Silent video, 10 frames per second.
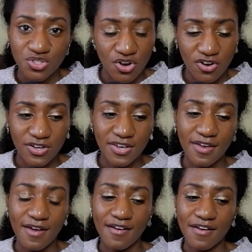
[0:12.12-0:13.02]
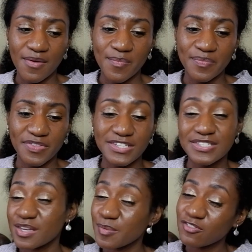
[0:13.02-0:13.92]
your dog.
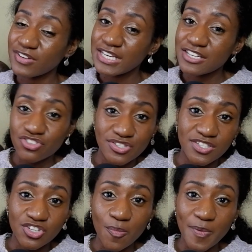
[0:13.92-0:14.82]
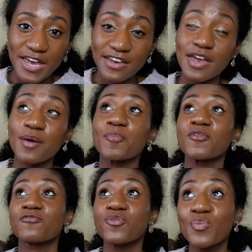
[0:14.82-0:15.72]
This is going to be a really interesting topic.
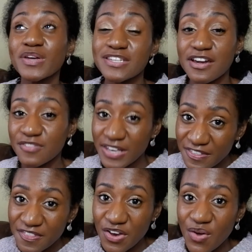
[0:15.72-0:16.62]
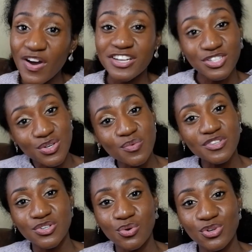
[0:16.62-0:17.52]
Before we dive in though, I do want to